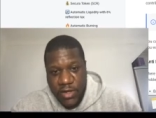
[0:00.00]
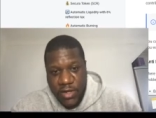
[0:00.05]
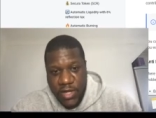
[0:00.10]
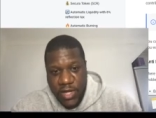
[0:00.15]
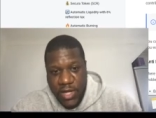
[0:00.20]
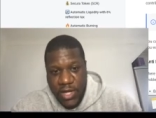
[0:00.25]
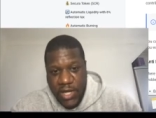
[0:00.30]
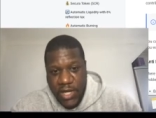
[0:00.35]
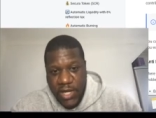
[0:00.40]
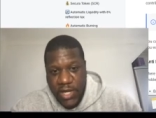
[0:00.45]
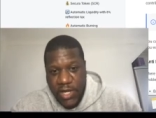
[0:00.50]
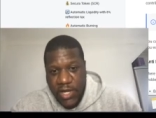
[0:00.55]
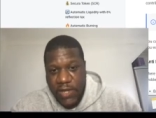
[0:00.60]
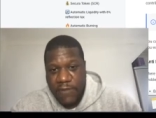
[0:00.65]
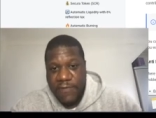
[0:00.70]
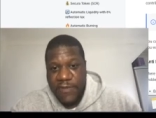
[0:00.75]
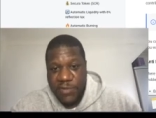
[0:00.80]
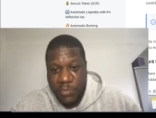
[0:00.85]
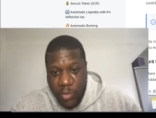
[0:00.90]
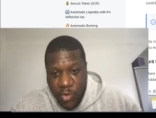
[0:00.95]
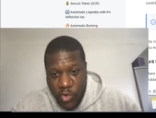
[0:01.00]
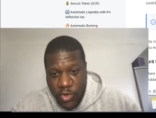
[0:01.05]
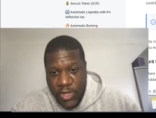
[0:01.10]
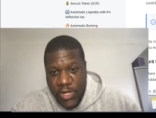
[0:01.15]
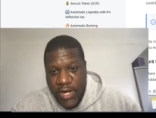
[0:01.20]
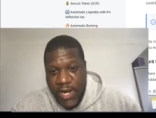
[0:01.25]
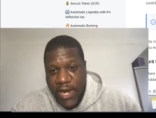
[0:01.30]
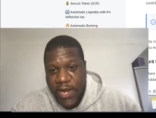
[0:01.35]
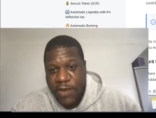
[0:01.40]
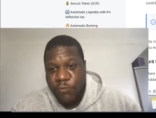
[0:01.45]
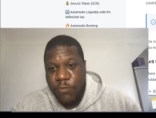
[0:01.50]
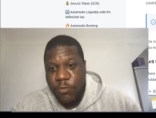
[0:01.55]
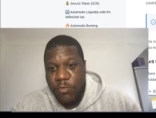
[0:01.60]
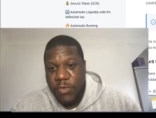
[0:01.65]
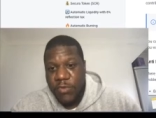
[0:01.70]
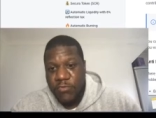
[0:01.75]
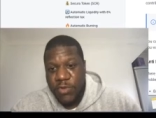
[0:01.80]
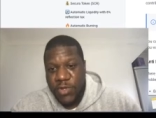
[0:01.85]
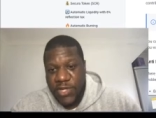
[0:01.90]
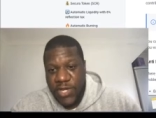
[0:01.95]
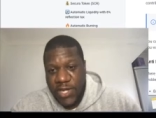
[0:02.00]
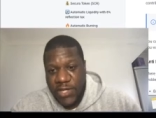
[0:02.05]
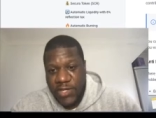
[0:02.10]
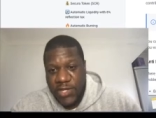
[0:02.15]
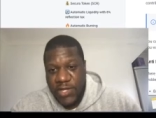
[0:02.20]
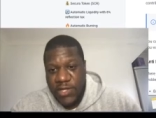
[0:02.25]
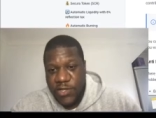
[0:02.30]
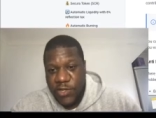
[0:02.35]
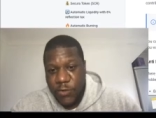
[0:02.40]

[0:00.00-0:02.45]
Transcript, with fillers: uh, if it's more than that, it will be rejected.